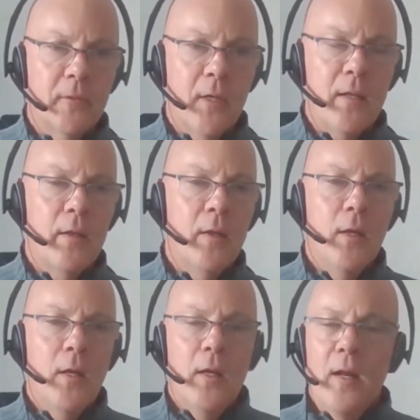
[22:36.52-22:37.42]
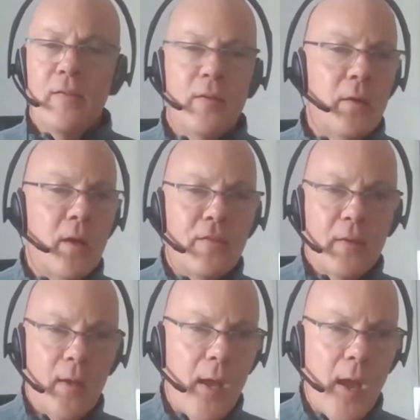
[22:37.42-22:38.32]
right? It's not just
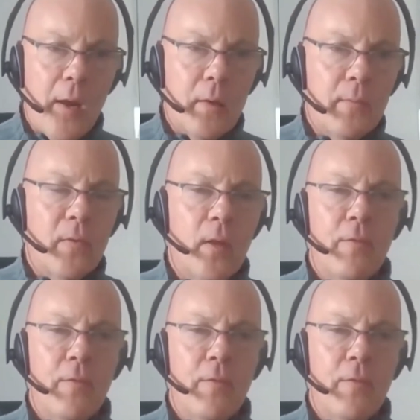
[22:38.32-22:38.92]
the cash.